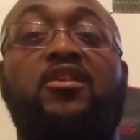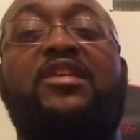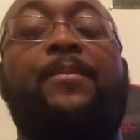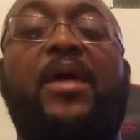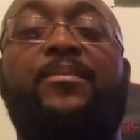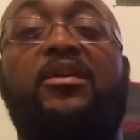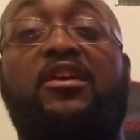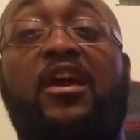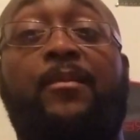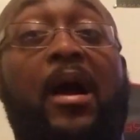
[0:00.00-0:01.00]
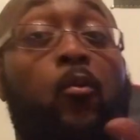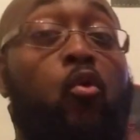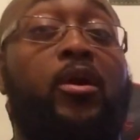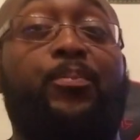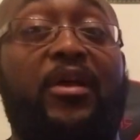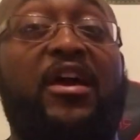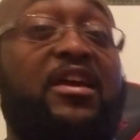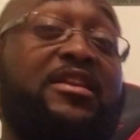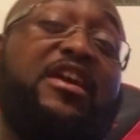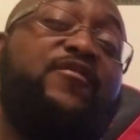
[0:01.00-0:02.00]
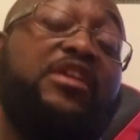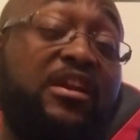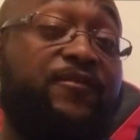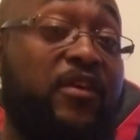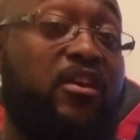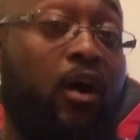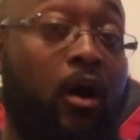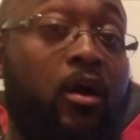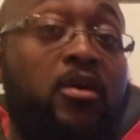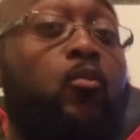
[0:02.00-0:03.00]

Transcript: That might be a game I want to play, and even in a VR.